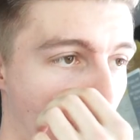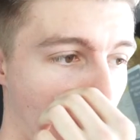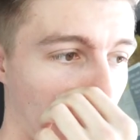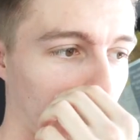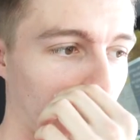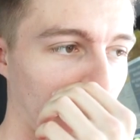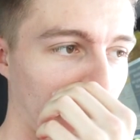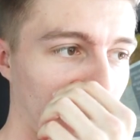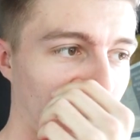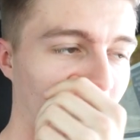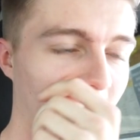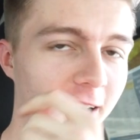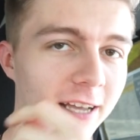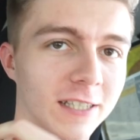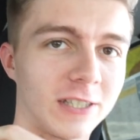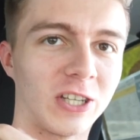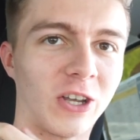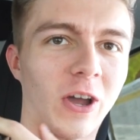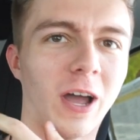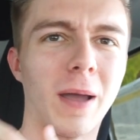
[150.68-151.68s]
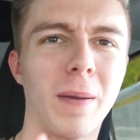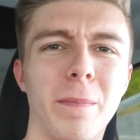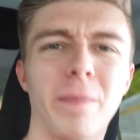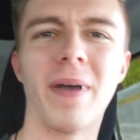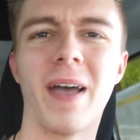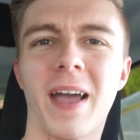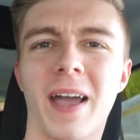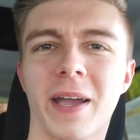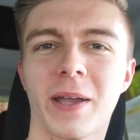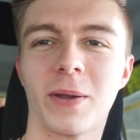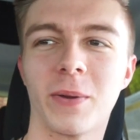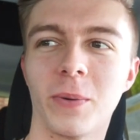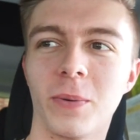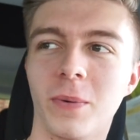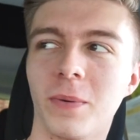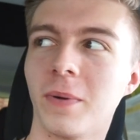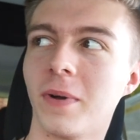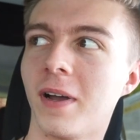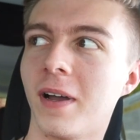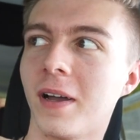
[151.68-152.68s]
Okay guys, so I'm back.
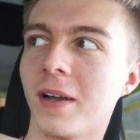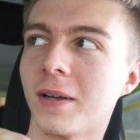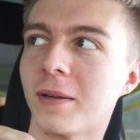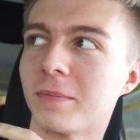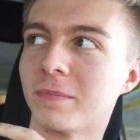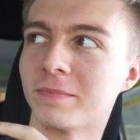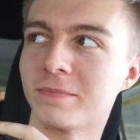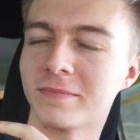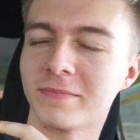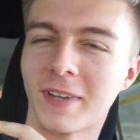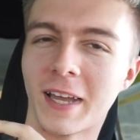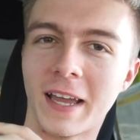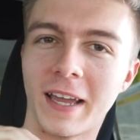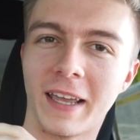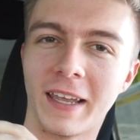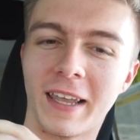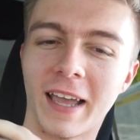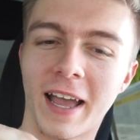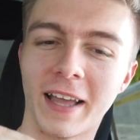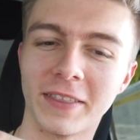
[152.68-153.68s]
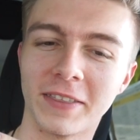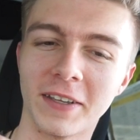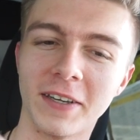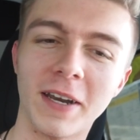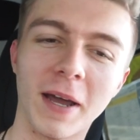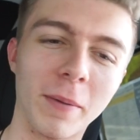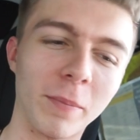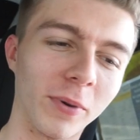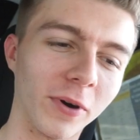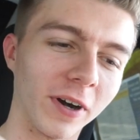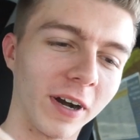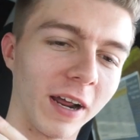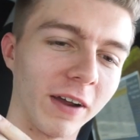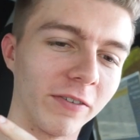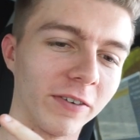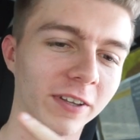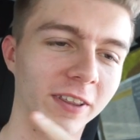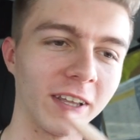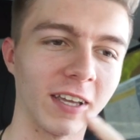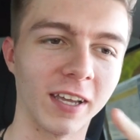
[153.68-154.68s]
Um, I got the number and
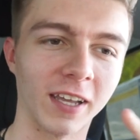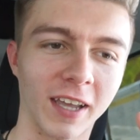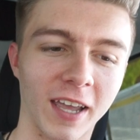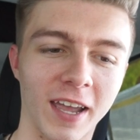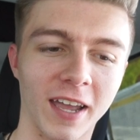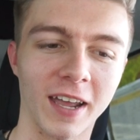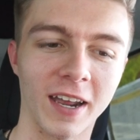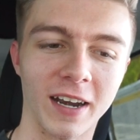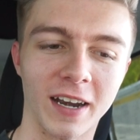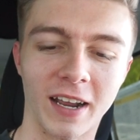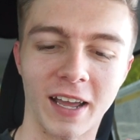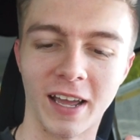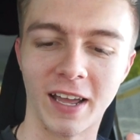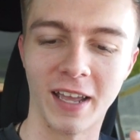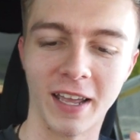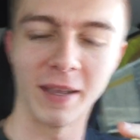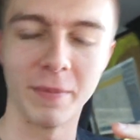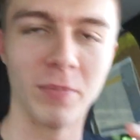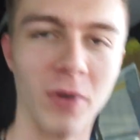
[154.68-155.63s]
everything, and I